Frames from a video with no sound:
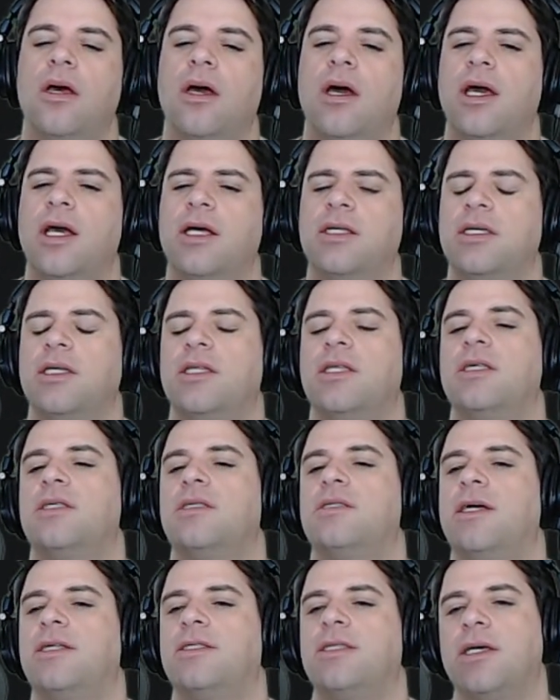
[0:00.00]
I guess like this,
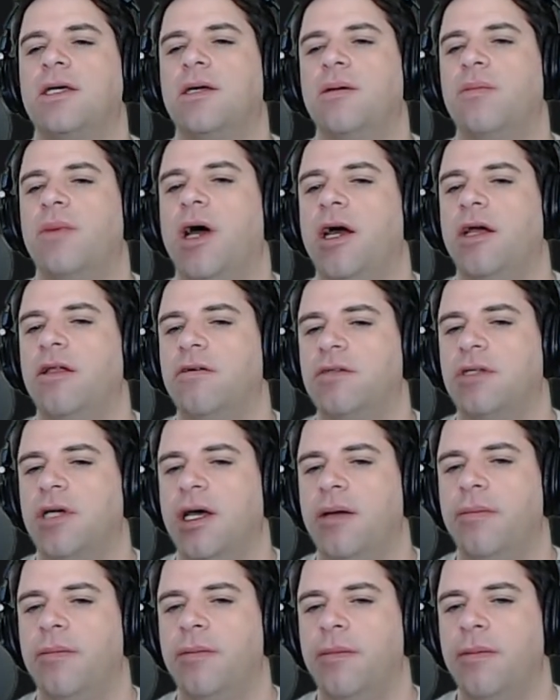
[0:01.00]
that's like compiler
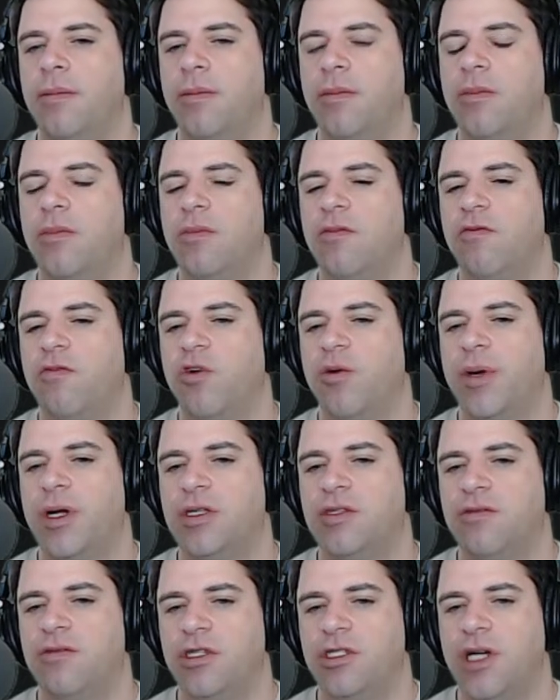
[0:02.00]
time format
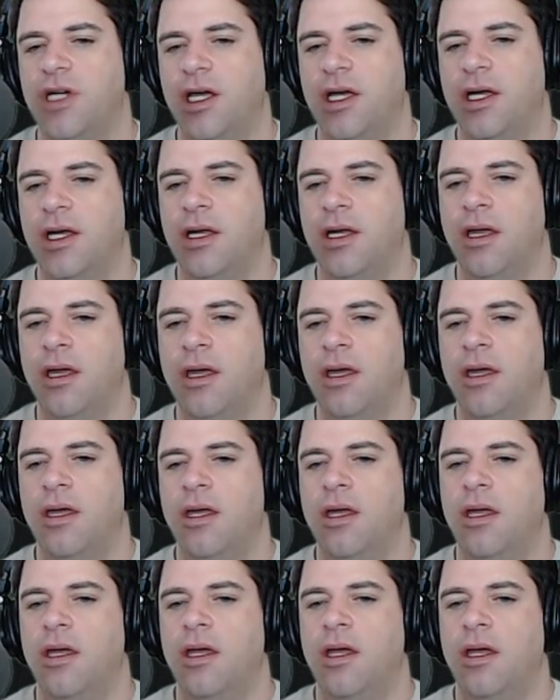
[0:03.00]
string checking.
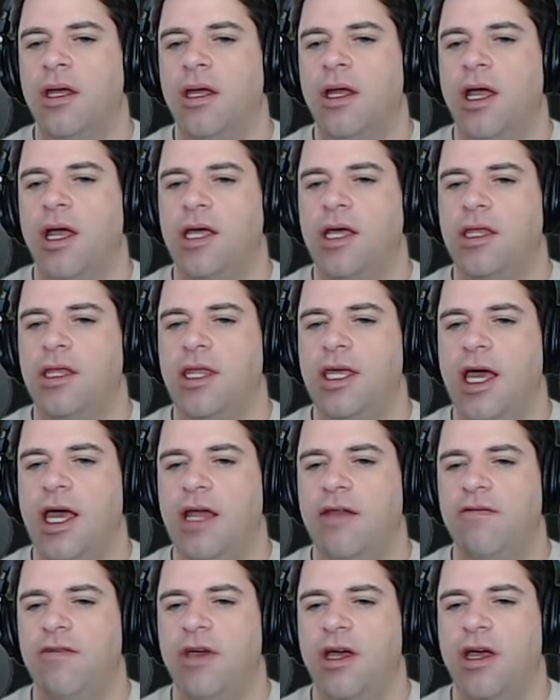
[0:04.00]
And then the
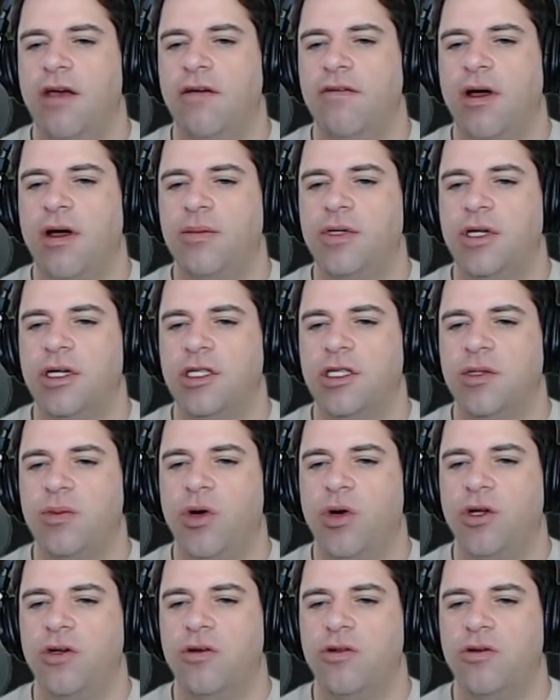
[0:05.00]
NVIF object is a
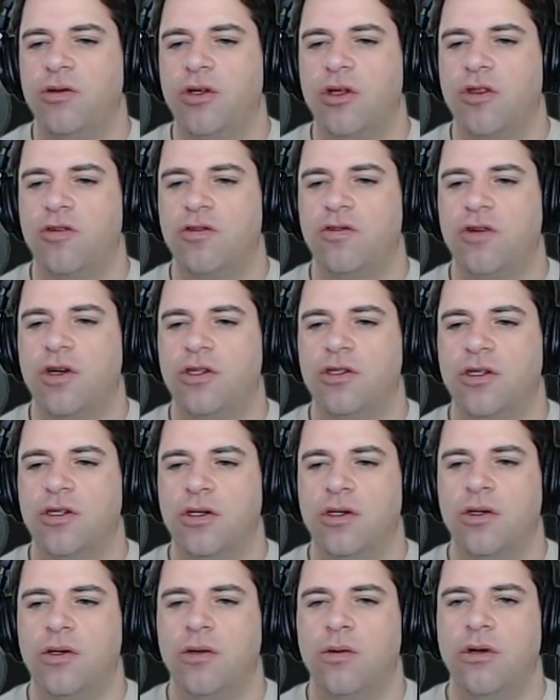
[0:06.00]
pointer to another structure.
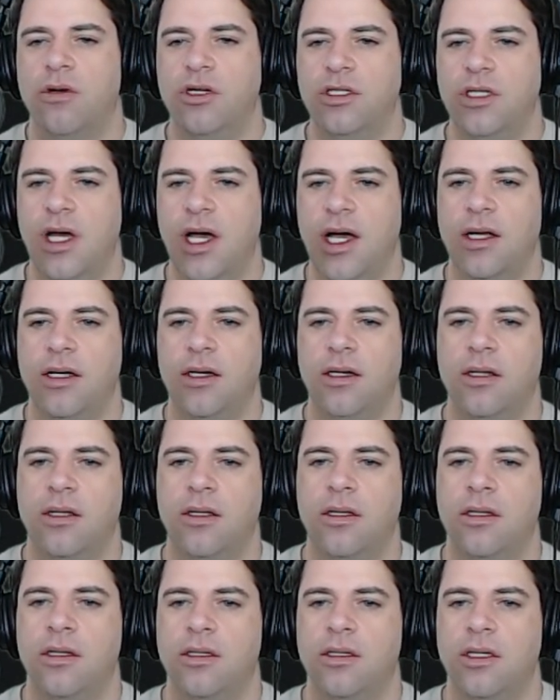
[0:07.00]
Where is that?
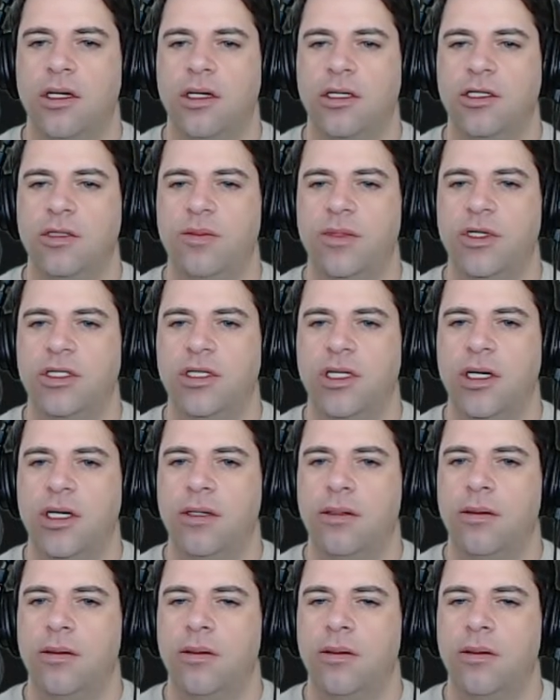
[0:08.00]
Did I just miss that?